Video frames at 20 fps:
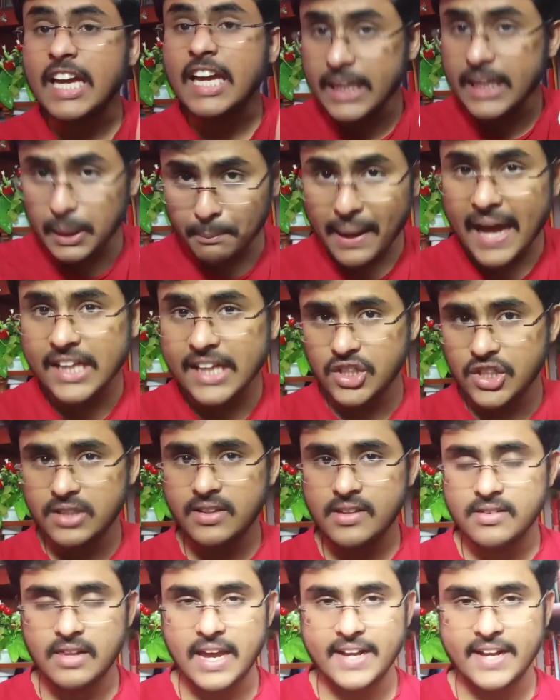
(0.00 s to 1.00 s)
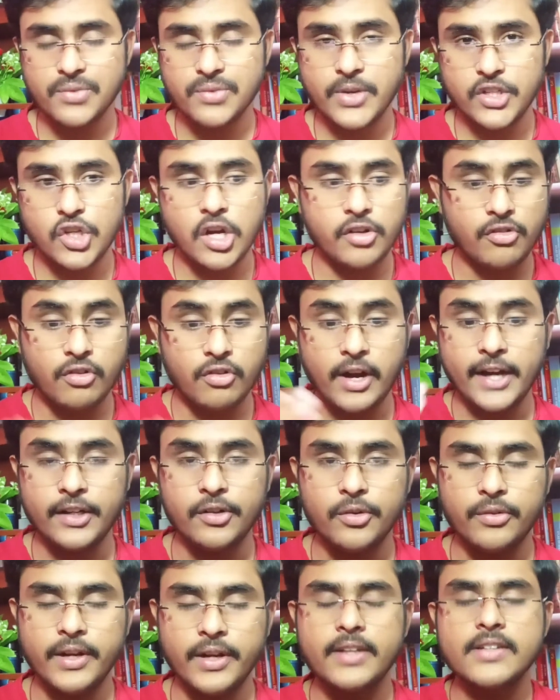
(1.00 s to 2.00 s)
imagine these lines when you're trying
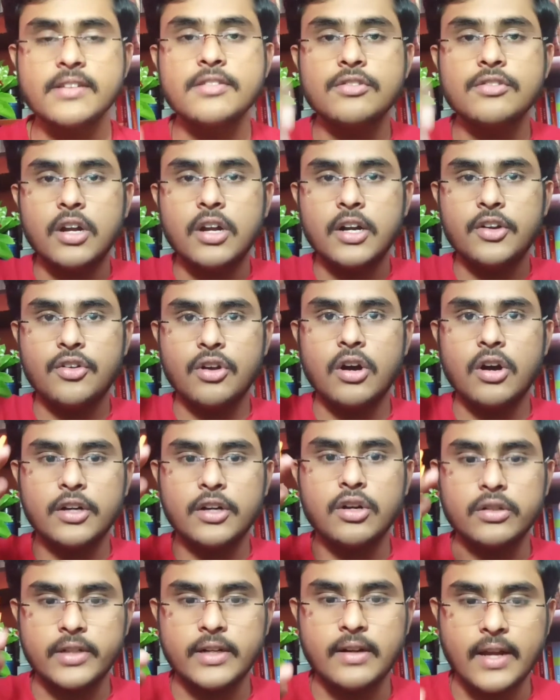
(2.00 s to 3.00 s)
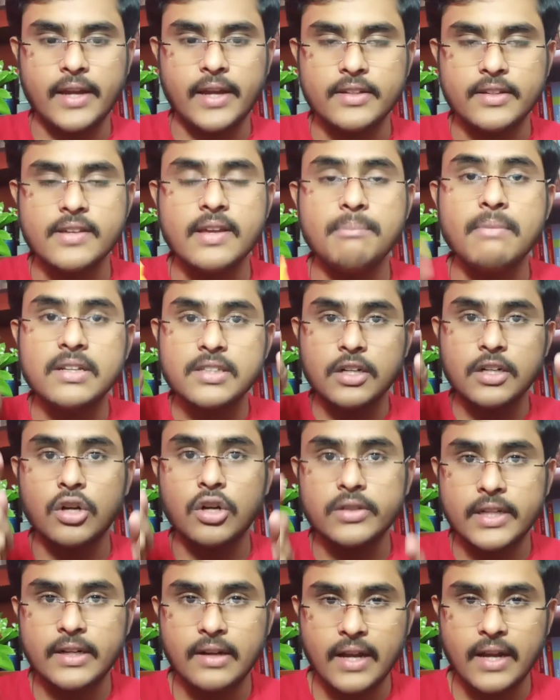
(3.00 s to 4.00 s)
to read. Just draw a dotted line. Imagine a
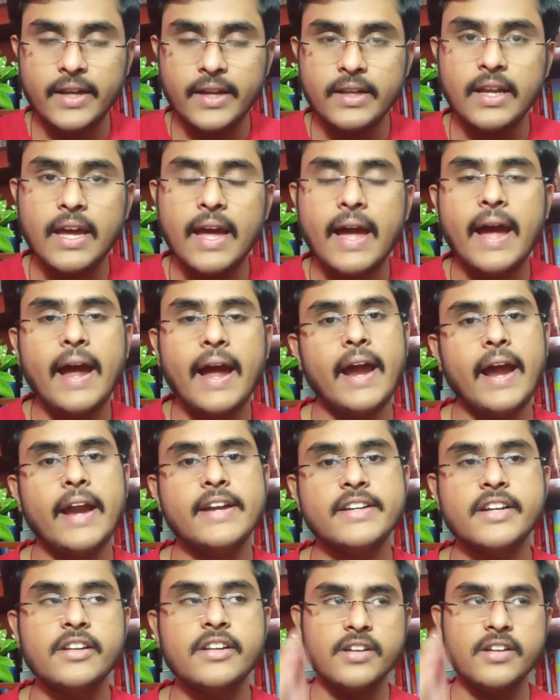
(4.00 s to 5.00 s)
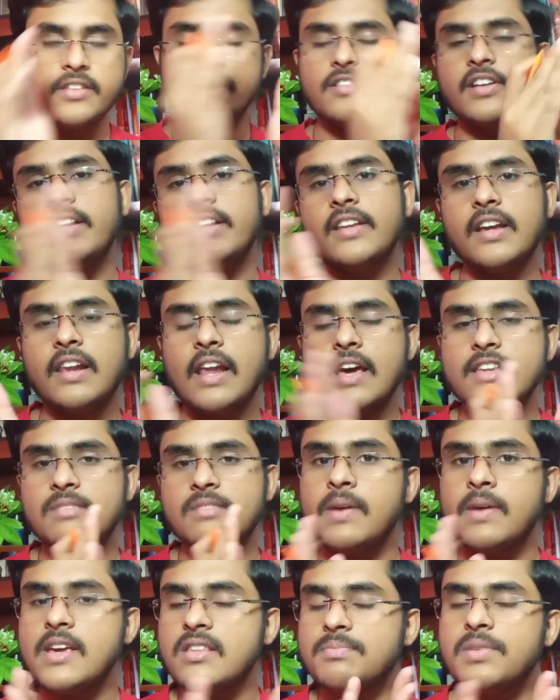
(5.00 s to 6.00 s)
dotted line and just read the
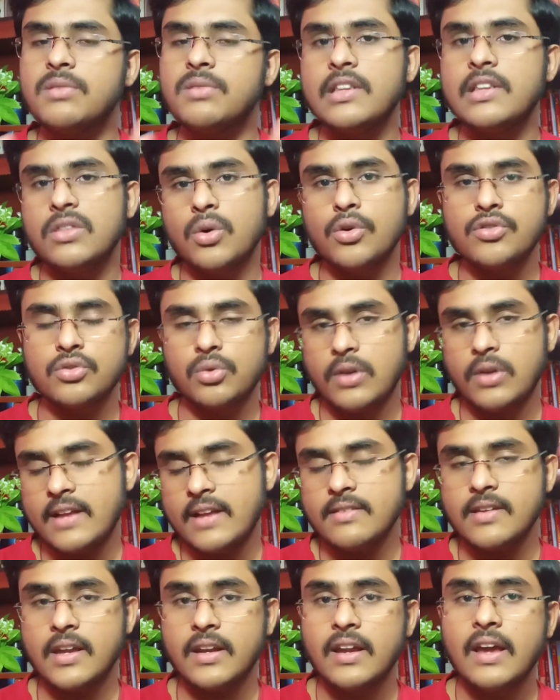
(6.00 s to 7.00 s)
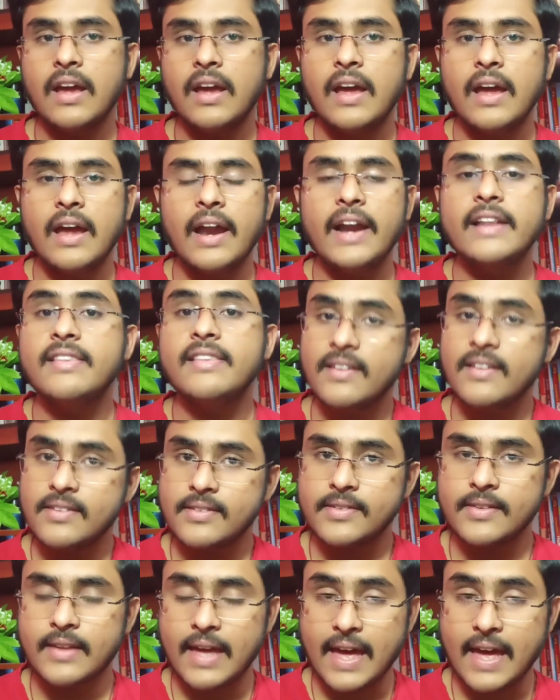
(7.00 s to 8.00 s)
space between those two lines, and
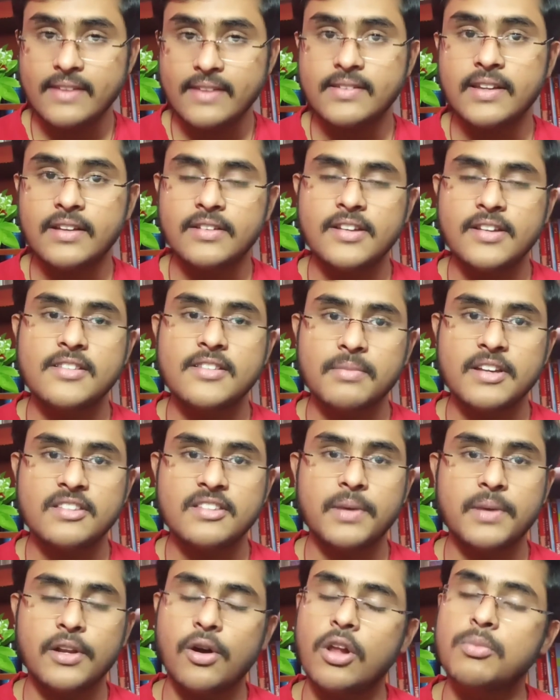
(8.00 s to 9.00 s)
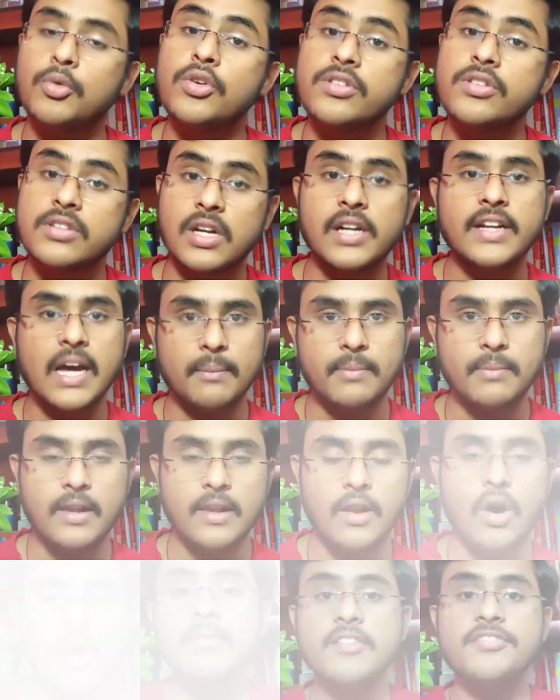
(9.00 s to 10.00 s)
this has increased my speed almost double.
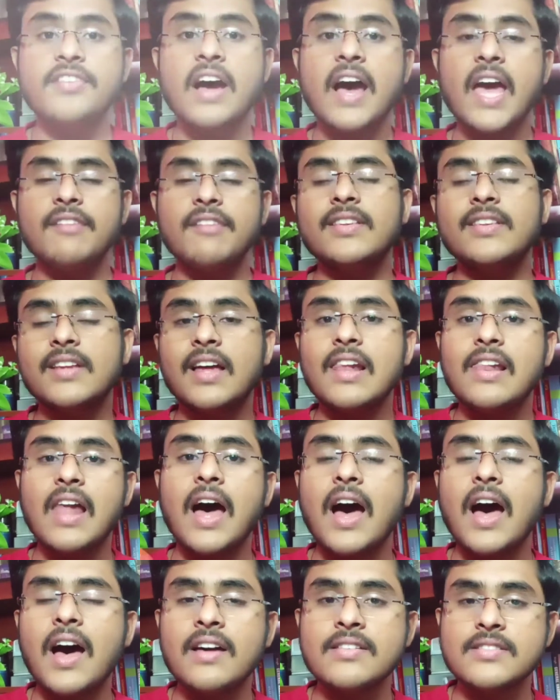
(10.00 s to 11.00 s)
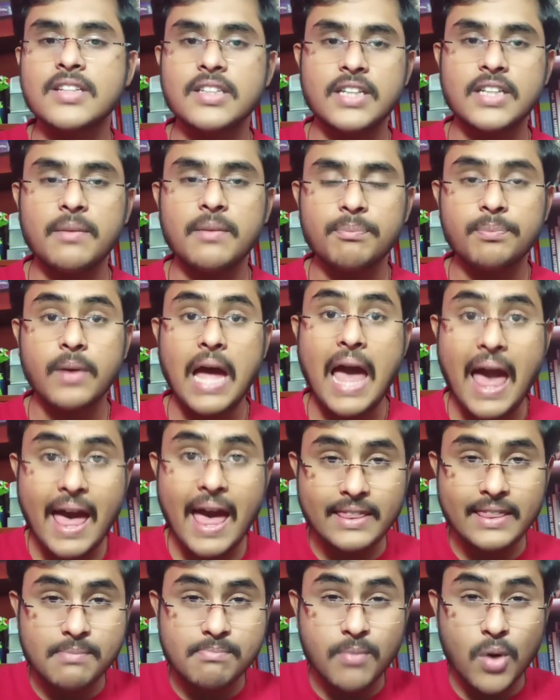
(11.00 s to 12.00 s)
Number 5, and the last tip
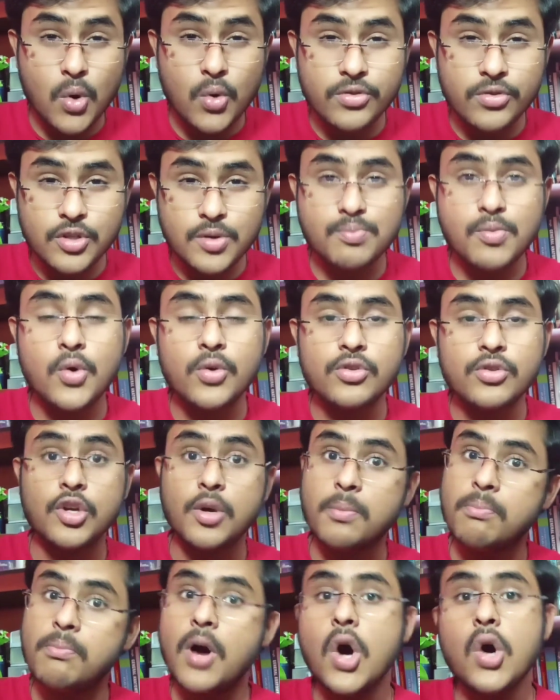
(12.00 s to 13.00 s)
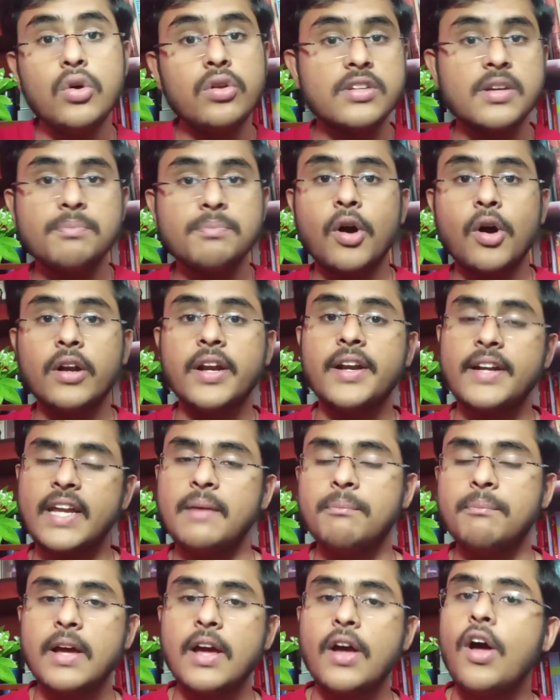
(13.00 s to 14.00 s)
and the most important
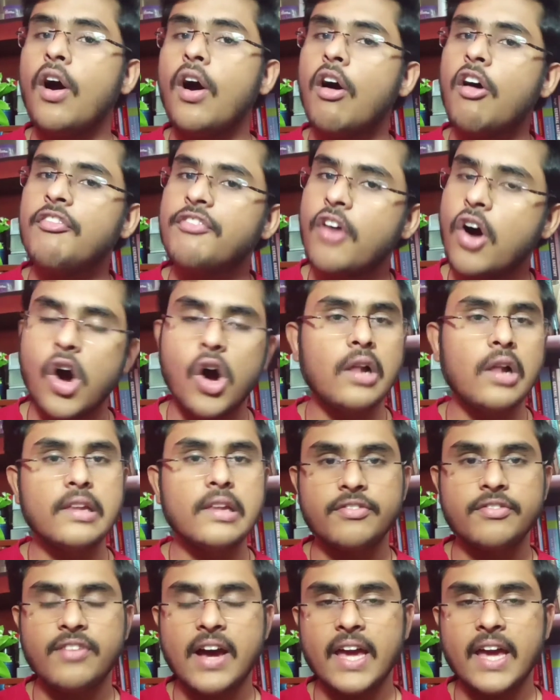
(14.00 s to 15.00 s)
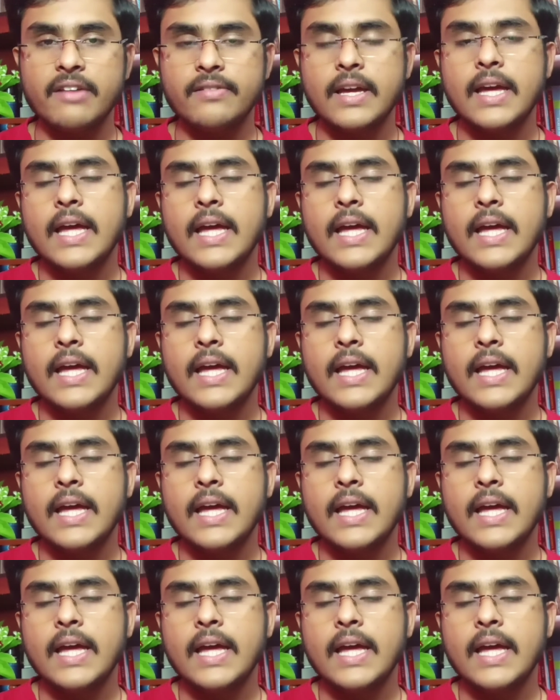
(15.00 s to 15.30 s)
tip of all the 5